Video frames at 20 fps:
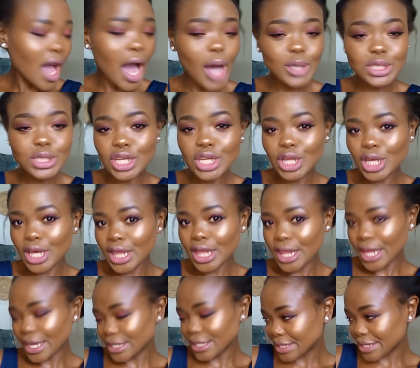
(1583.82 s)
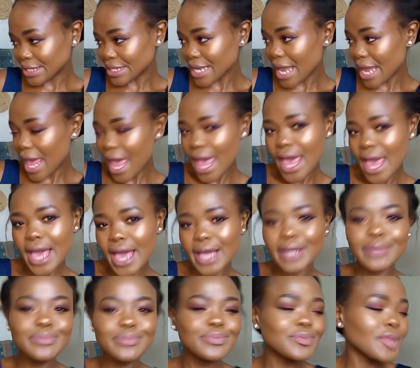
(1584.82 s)
out here looking like a
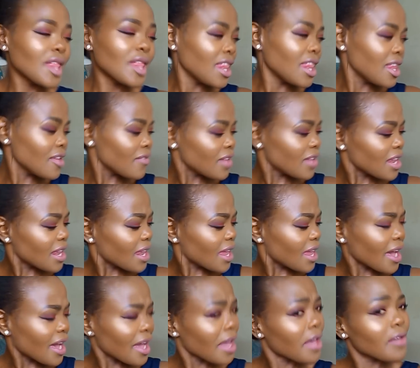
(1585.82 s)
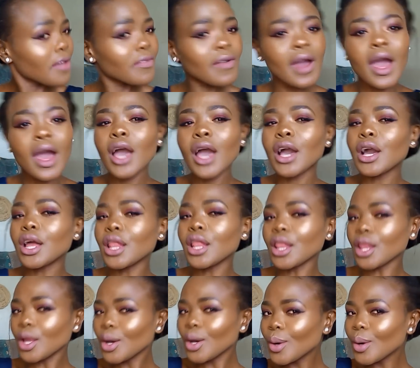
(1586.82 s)
snack, living life,
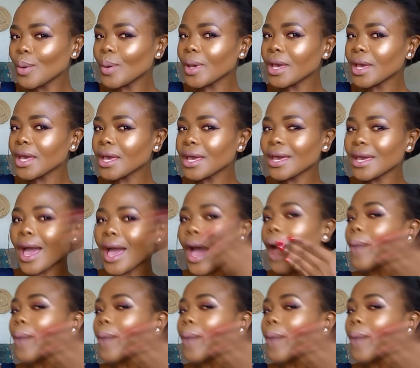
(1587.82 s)
glowing.